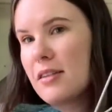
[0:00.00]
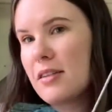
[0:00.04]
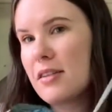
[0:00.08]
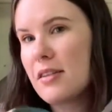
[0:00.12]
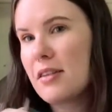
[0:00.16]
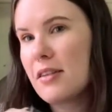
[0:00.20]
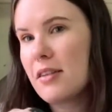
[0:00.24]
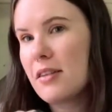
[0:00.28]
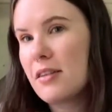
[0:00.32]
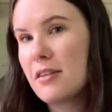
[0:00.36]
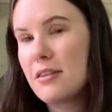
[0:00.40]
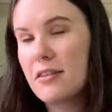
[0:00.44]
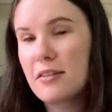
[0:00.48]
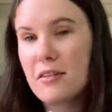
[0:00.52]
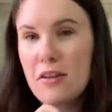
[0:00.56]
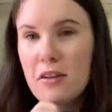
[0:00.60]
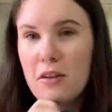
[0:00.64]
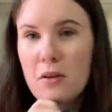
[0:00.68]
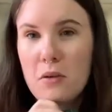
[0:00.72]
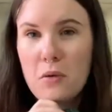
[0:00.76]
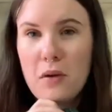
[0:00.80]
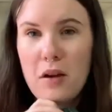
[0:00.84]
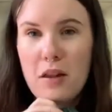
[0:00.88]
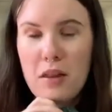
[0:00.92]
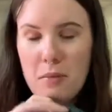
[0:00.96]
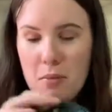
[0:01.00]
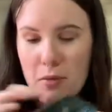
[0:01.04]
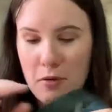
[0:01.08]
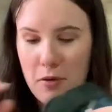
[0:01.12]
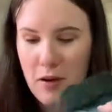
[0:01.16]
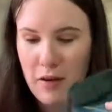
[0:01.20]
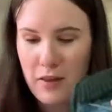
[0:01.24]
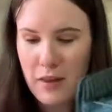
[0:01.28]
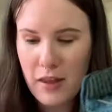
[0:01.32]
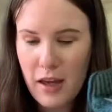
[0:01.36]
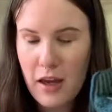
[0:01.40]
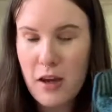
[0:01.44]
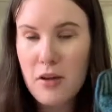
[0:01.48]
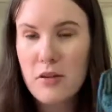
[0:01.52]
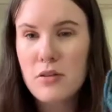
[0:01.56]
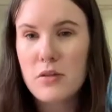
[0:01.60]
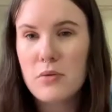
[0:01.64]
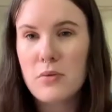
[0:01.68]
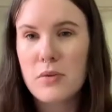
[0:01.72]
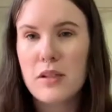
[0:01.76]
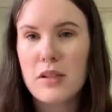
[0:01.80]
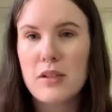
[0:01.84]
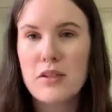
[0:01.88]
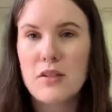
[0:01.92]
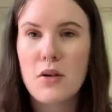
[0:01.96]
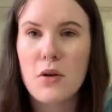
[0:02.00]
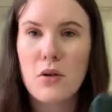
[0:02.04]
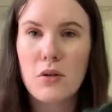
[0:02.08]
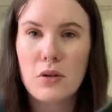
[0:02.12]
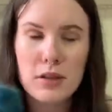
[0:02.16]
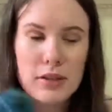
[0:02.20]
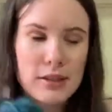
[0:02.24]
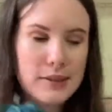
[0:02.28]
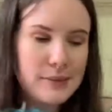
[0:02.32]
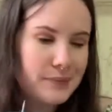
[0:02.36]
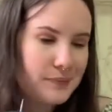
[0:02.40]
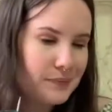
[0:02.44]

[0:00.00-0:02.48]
to wear them around the house when it's cold.